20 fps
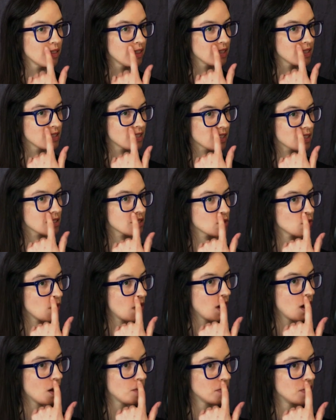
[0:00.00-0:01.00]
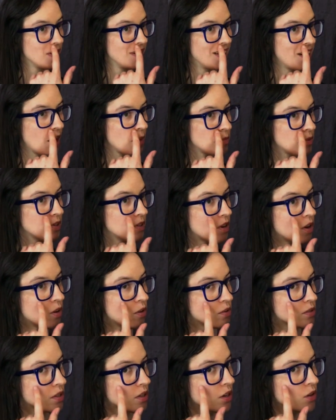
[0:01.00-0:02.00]
They stick the swab up your
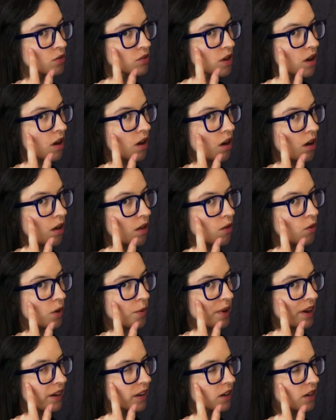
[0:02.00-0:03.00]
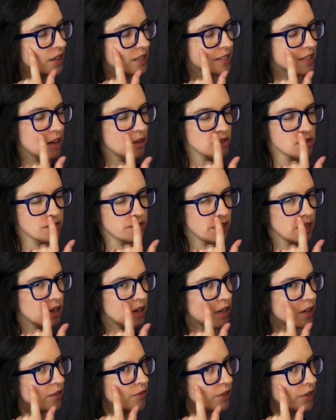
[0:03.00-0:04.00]
nose and it goes all the way back here. It sounds
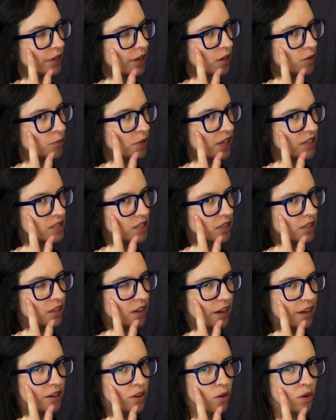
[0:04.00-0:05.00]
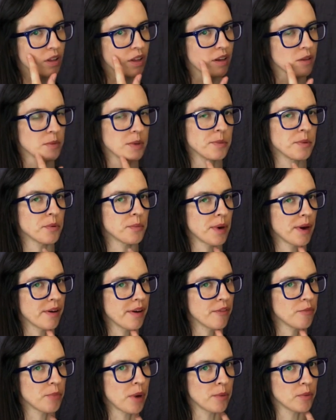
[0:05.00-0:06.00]
very, very unpleasant. I know a lot of people
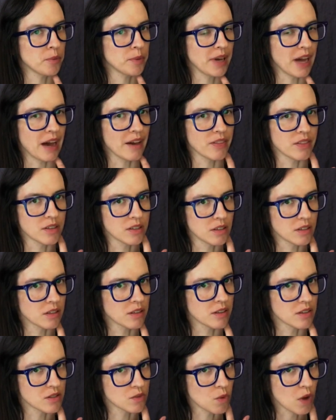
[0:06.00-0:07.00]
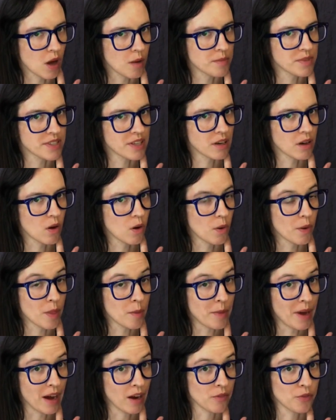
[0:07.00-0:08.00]
have probably had the swabs that go in the
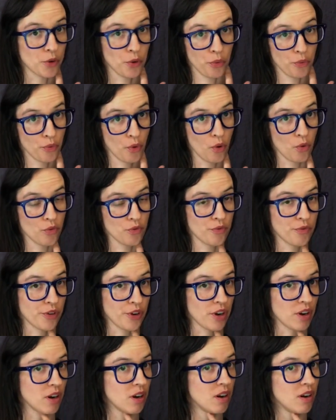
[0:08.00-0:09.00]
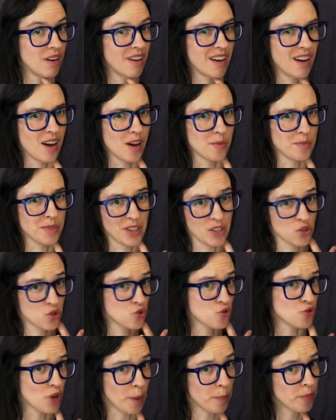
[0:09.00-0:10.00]
back of your throat for like
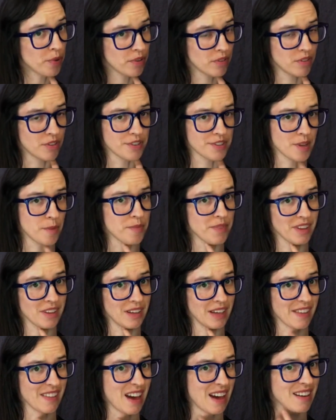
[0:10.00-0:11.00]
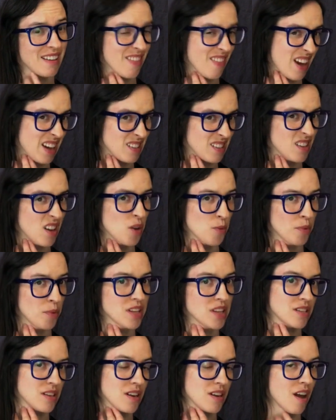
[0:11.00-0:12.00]
strep or something like that, and that's
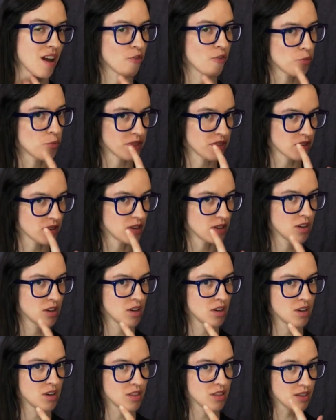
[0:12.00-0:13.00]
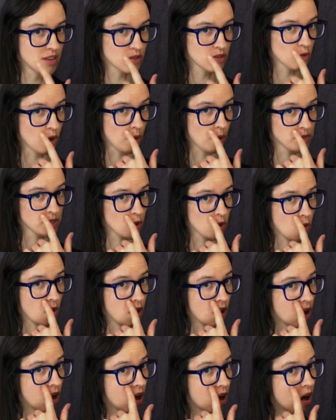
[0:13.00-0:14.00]
unpleasant enough. But these swabs go
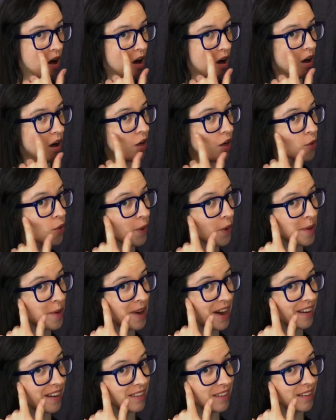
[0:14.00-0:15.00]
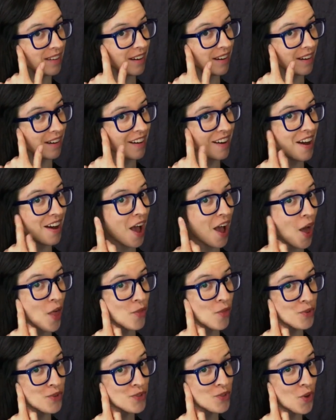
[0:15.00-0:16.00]
all the way back here, and
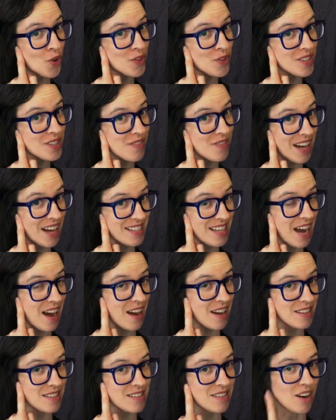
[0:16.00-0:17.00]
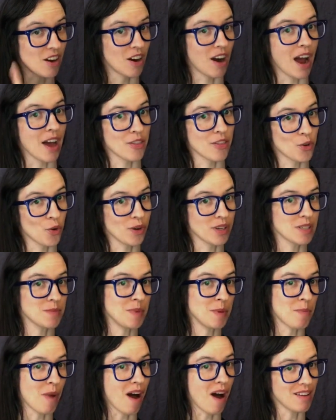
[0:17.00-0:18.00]
the results of that test are either going to
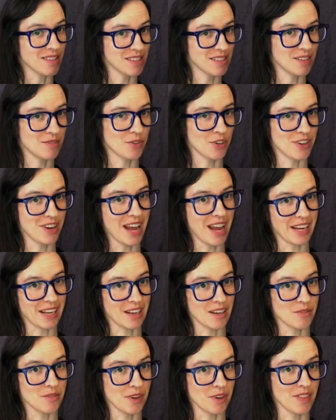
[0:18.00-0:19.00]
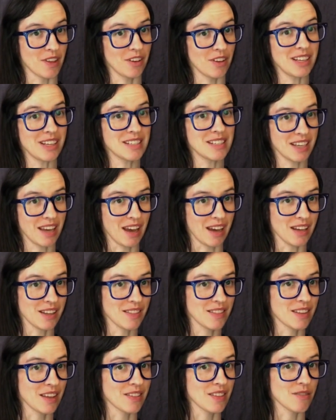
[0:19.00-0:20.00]
be positive or negative, and they'll
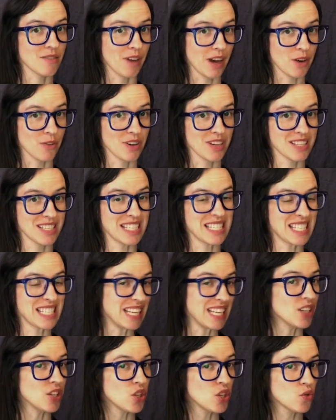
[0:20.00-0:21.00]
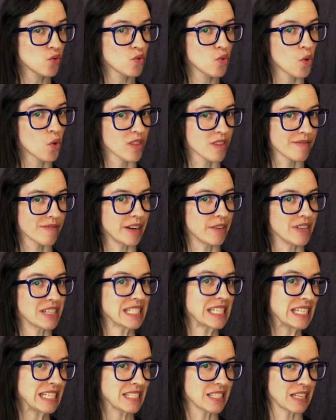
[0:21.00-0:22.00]
indicate that the virus is in you or the virus
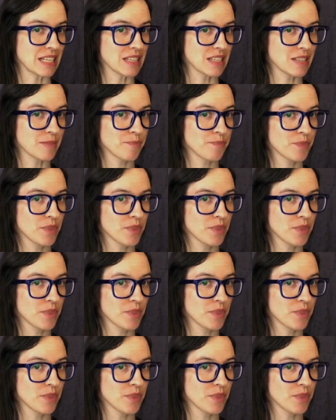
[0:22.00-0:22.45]
isn't.